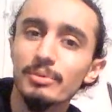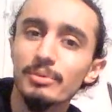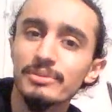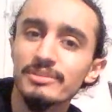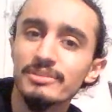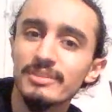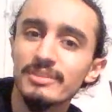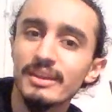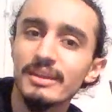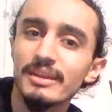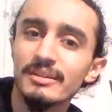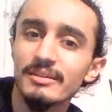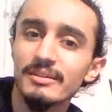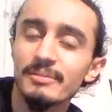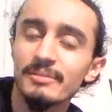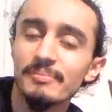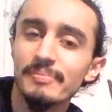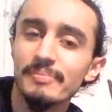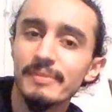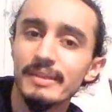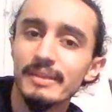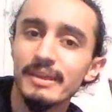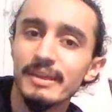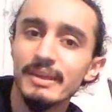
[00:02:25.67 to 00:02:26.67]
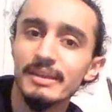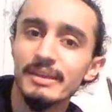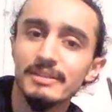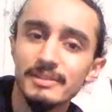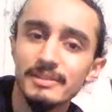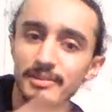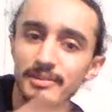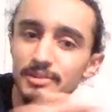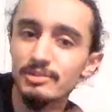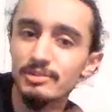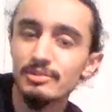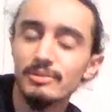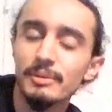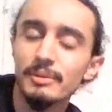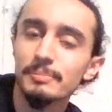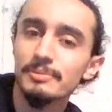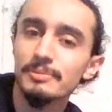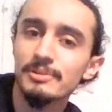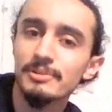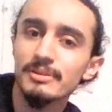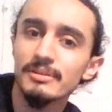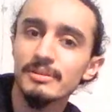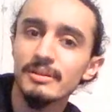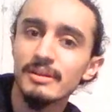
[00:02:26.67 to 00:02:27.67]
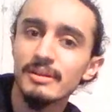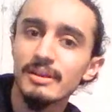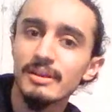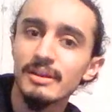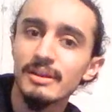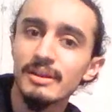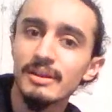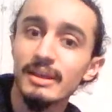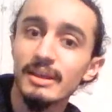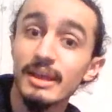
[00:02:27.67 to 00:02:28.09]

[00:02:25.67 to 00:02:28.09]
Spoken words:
was said in the description.